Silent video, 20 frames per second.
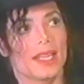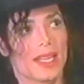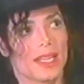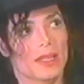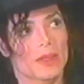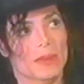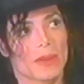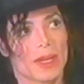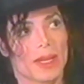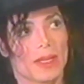
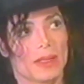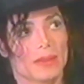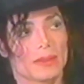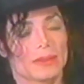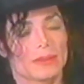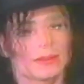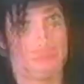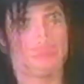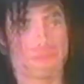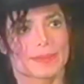hang
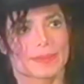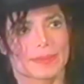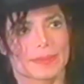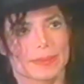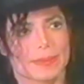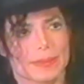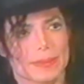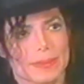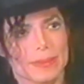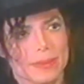around
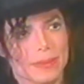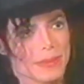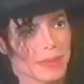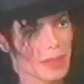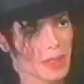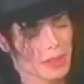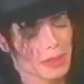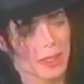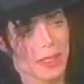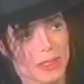
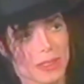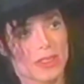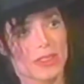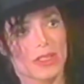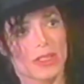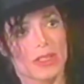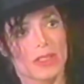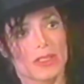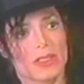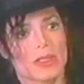
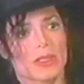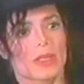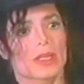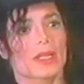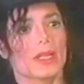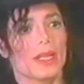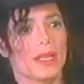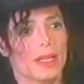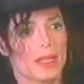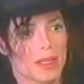concerts or
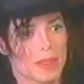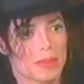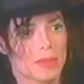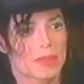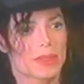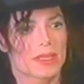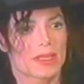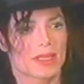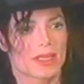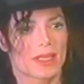
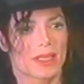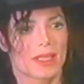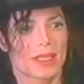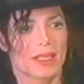clubs.